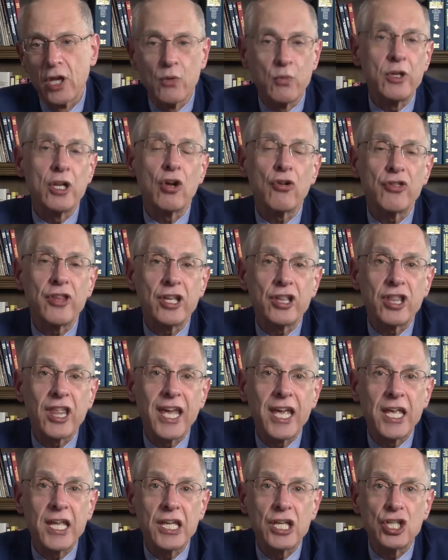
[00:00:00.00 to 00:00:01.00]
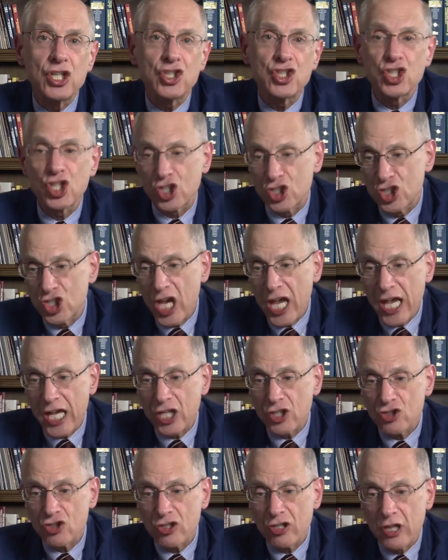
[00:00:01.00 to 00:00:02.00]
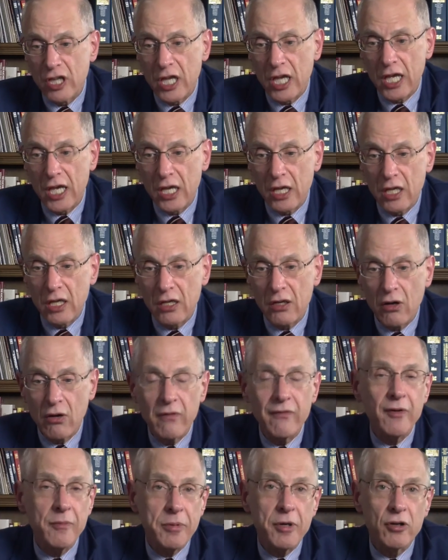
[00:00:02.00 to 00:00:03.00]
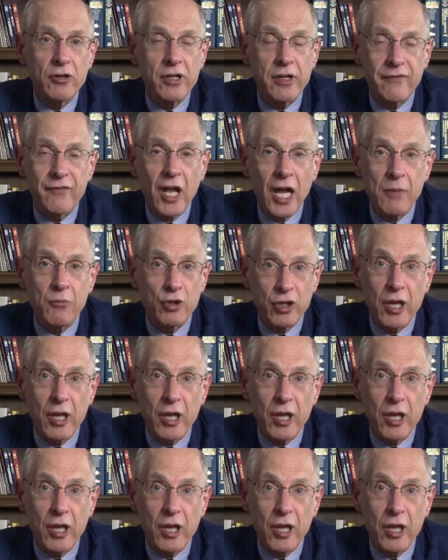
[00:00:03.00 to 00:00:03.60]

We know that they suggest that over a period of time,